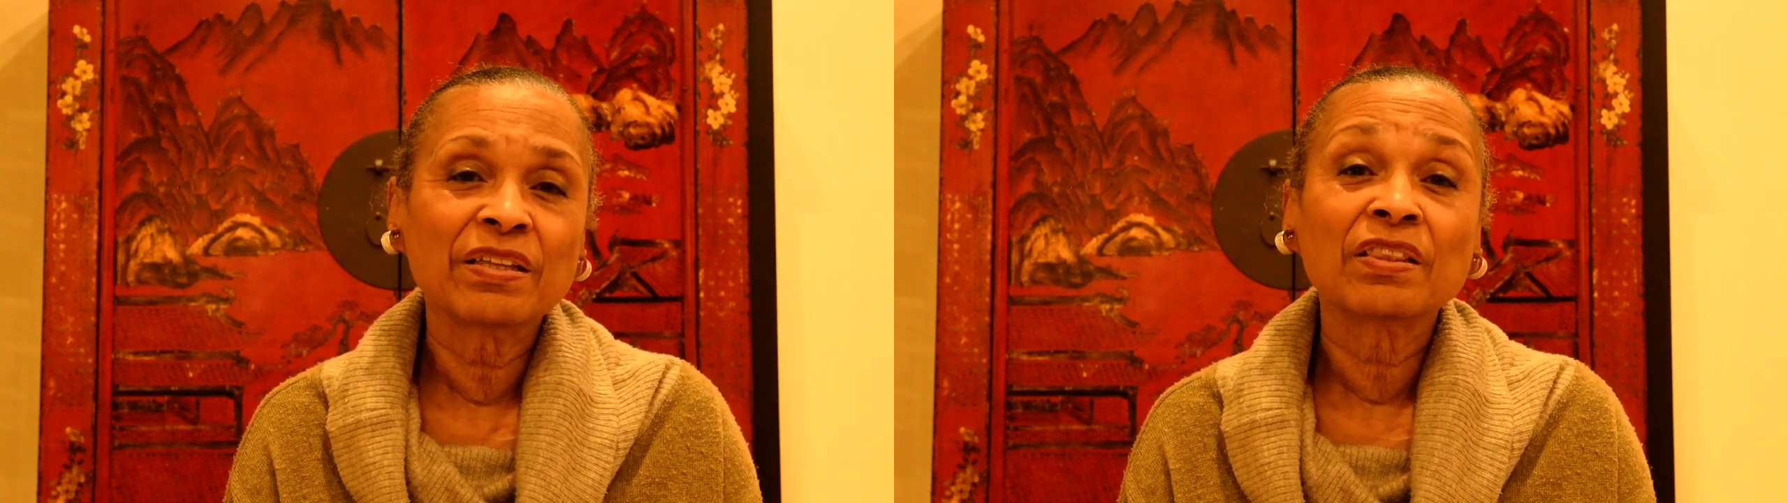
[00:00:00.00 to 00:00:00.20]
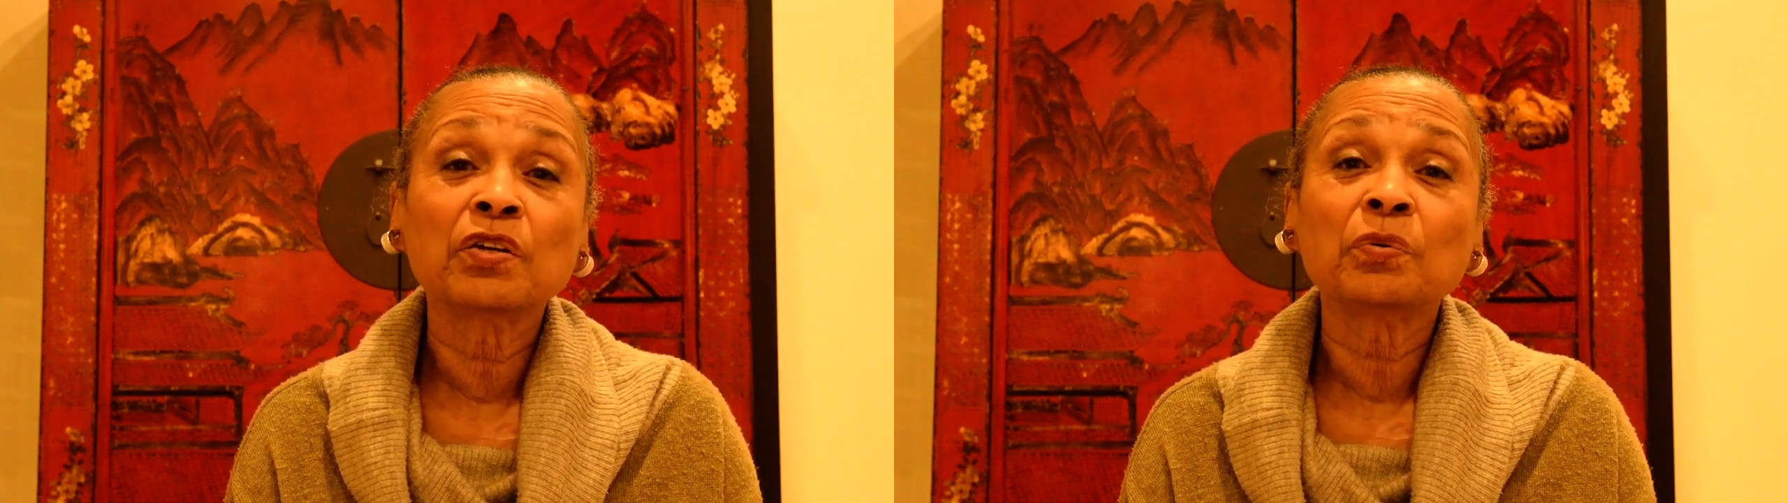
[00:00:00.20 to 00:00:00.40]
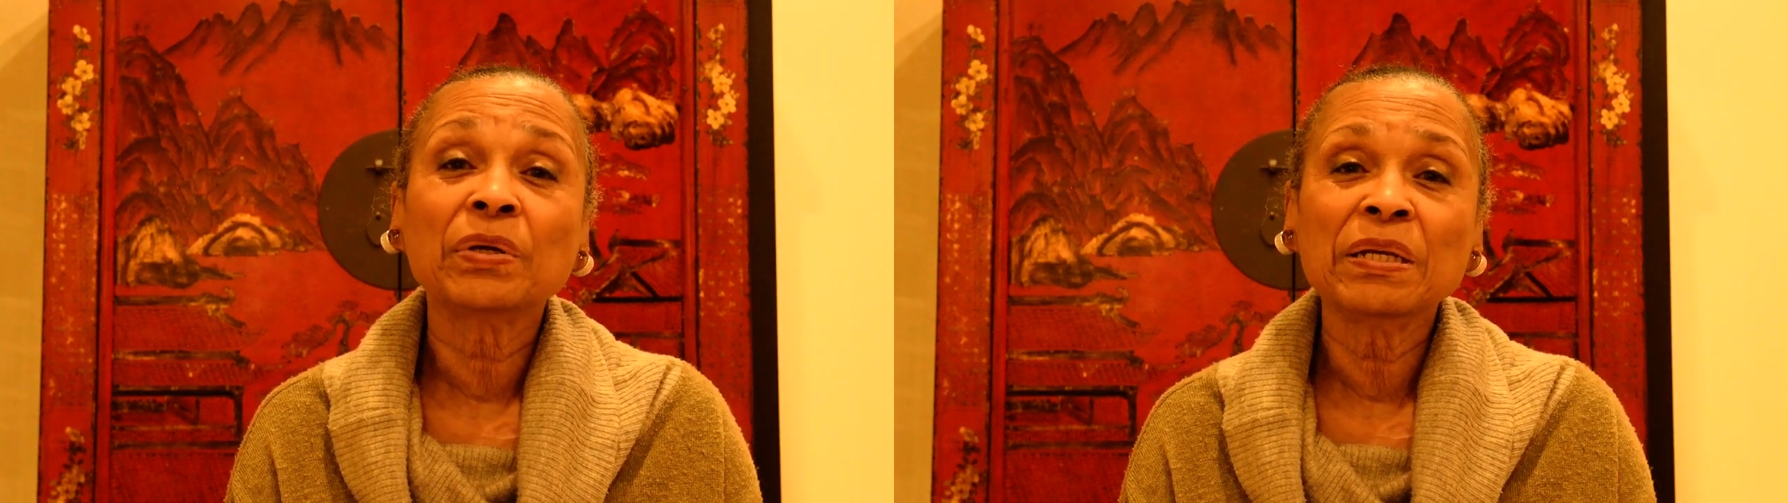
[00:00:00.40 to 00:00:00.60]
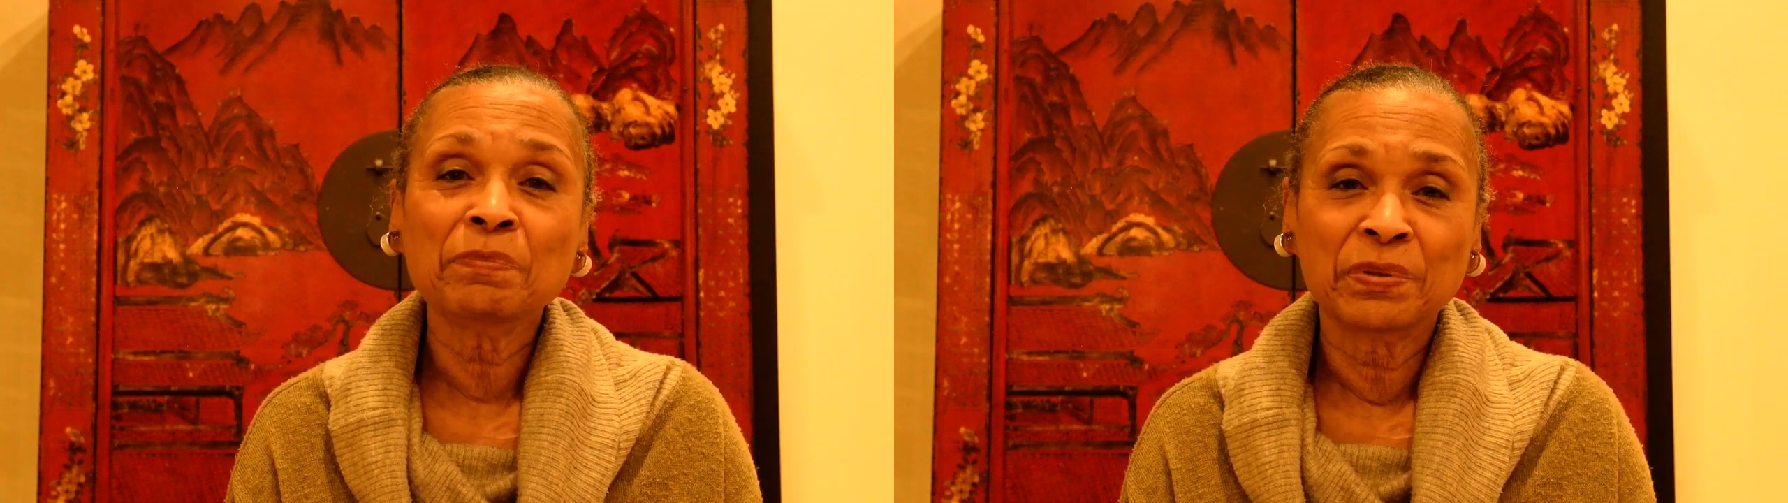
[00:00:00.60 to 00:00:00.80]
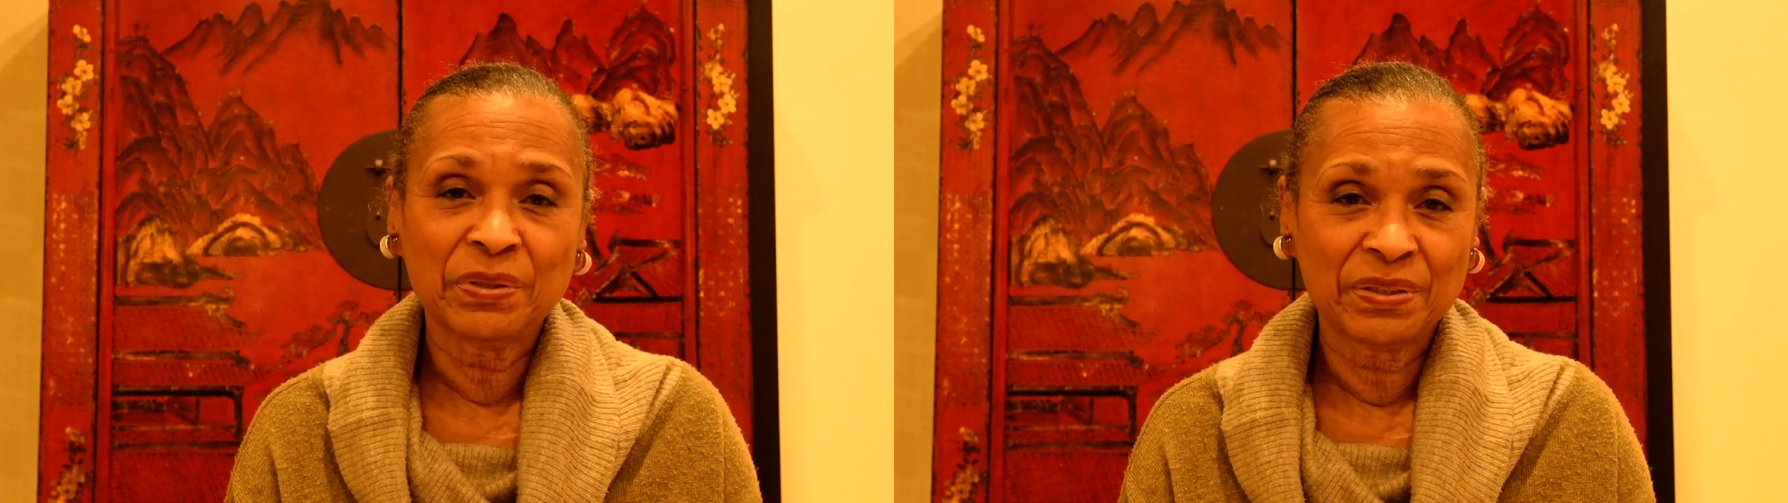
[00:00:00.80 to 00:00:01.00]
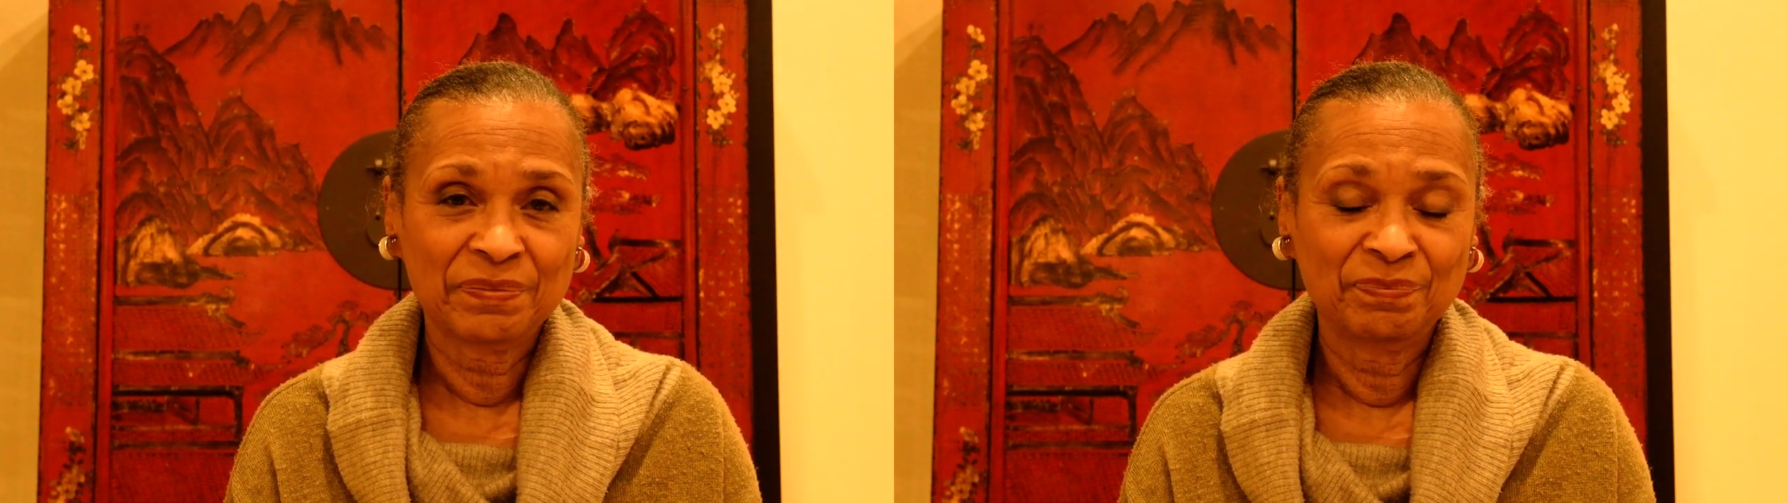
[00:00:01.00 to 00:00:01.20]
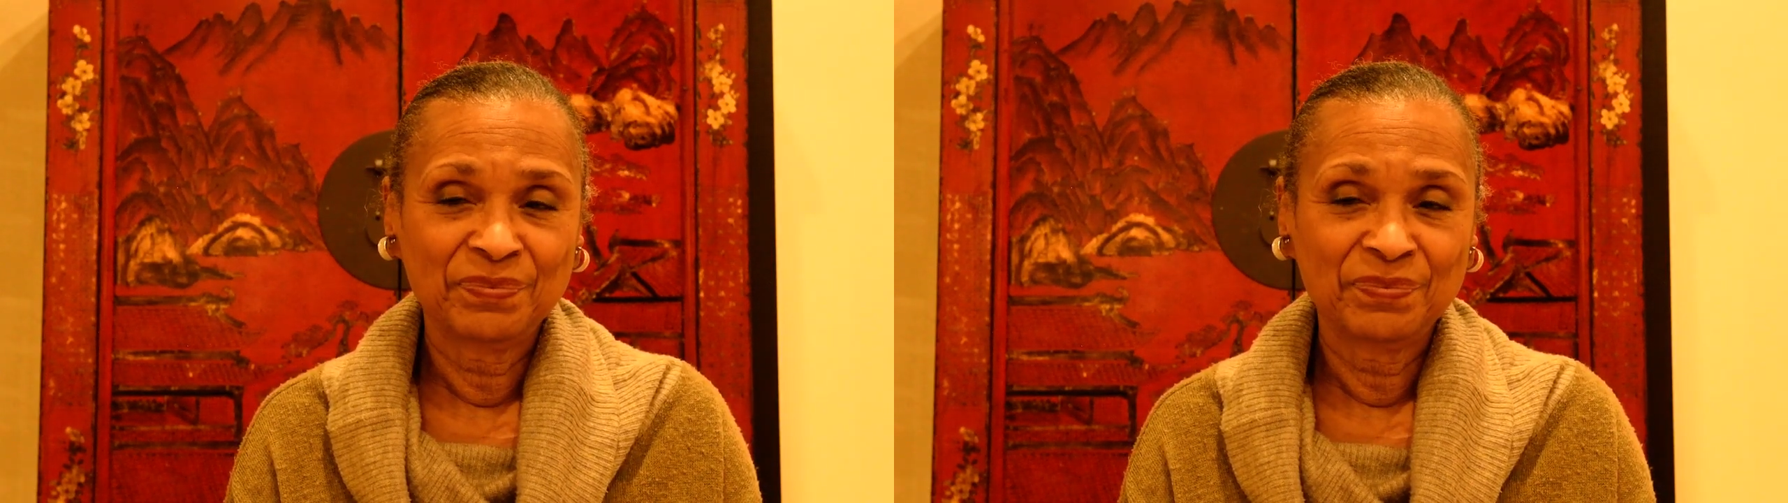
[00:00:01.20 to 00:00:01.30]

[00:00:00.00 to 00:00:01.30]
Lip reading: The Green Book.